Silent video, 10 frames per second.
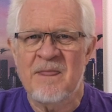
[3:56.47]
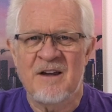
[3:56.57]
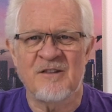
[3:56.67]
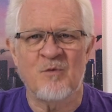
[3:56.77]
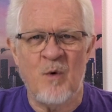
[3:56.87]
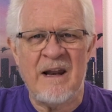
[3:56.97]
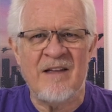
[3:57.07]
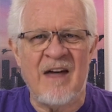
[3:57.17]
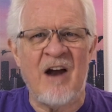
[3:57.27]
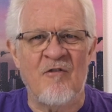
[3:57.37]
is
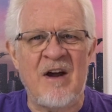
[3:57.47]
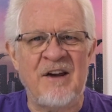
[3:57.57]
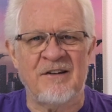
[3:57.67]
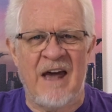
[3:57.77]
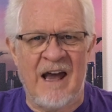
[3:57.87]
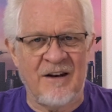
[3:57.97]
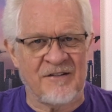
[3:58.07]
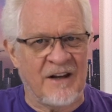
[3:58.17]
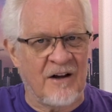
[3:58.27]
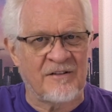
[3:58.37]
winning that race hands
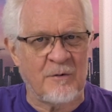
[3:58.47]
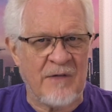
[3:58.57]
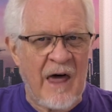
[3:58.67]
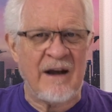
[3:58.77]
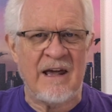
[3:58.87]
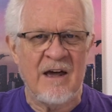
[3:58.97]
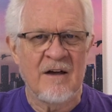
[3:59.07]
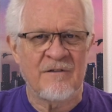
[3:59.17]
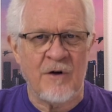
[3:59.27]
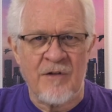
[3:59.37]
down. So without any
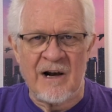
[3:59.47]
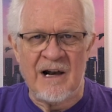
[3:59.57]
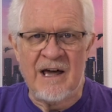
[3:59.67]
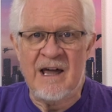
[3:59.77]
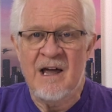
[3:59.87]
further delay,